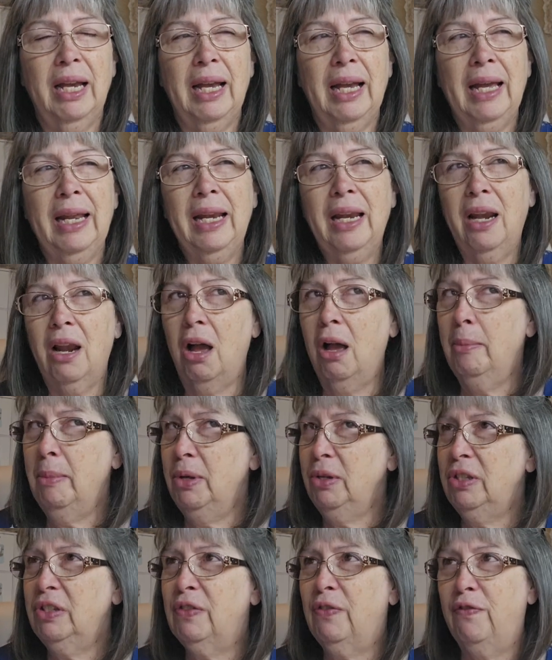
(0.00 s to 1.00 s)
And it
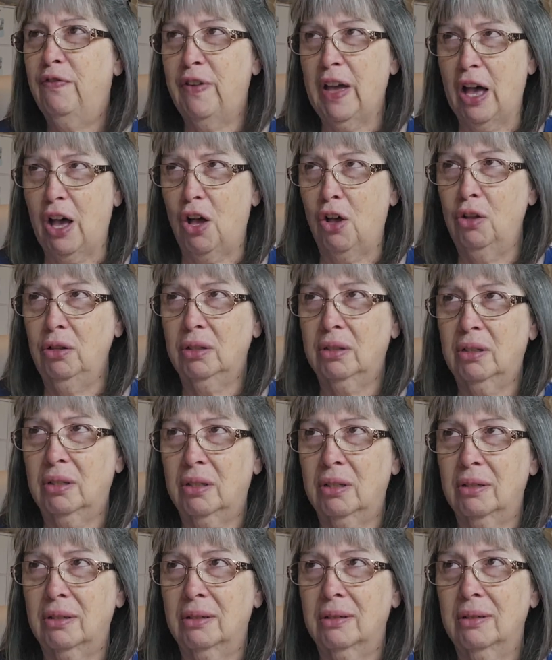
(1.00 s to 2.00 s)
almost
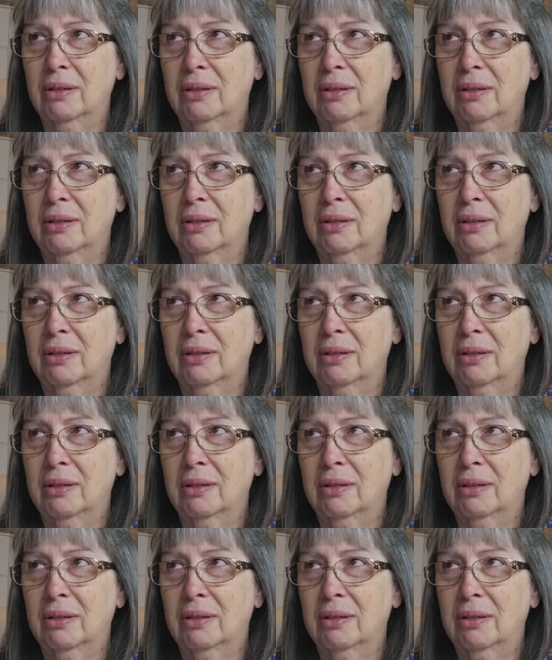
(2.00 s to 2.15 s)
felt